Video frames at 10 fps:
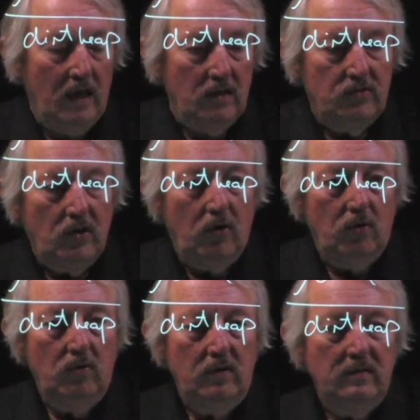
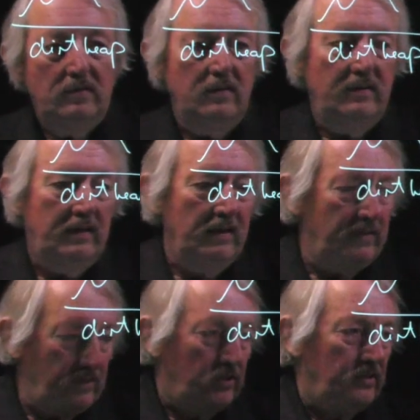So the
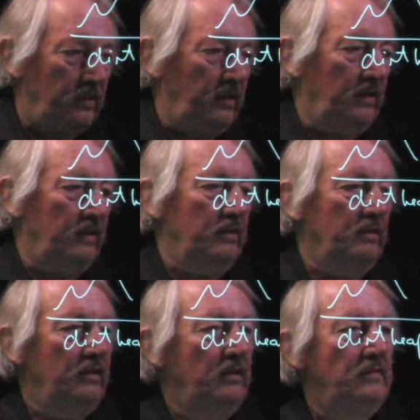condition here
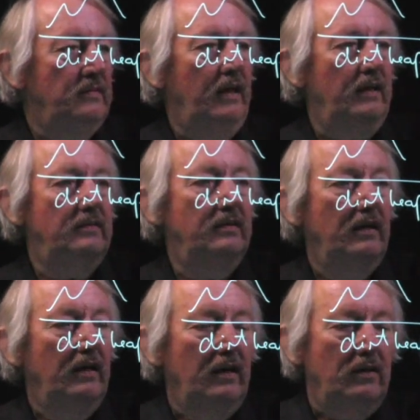is that
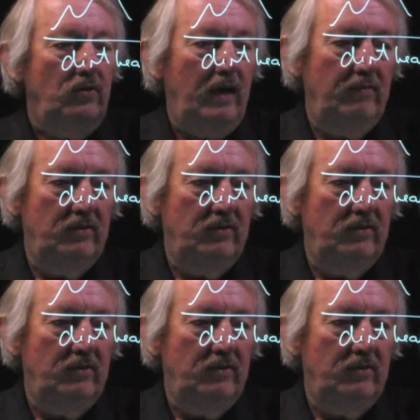you have a